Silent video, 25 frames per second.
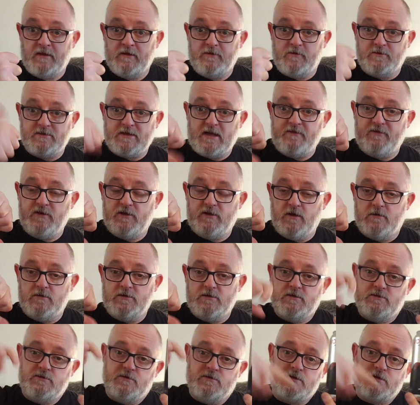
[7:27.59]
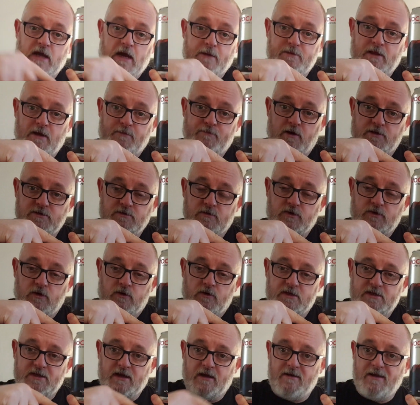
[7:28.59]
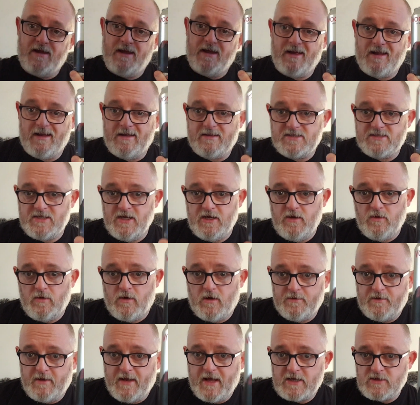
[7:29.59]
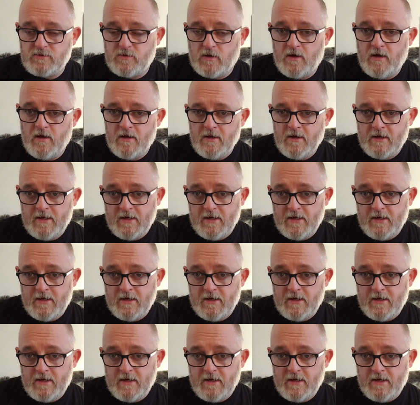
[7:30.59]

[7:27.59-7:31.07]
thumbs up if you don't, subscribe to that bottom corner down there, and I'll see you on the next one.